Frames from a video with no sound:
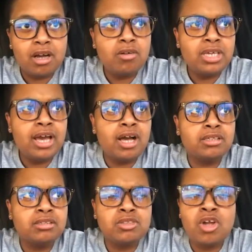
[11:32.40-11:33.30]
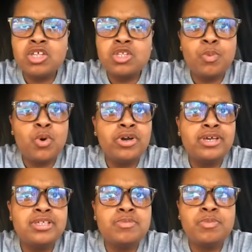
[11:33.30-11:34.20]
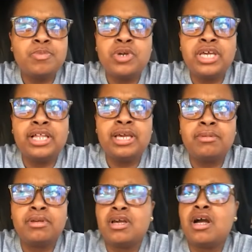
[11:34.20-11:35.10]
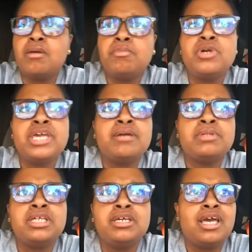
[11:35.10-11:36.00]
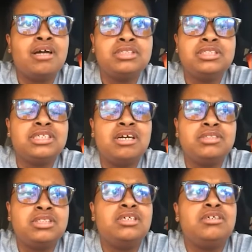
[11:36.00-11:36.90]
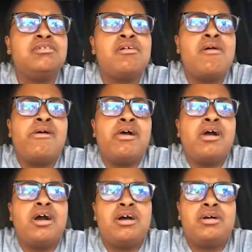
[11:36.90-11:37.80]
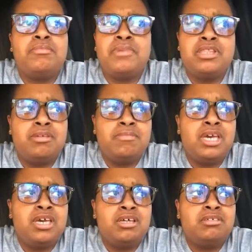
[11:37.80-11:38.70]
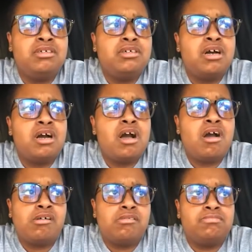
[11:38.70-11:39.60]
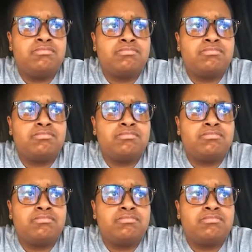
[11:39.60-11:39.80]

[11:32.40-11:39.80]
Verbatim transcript: Oh yeah, Lost Boyz, Boot Camp, uh, Boot Camp Click, Heltah Skeltah, uh, Method Man. Um,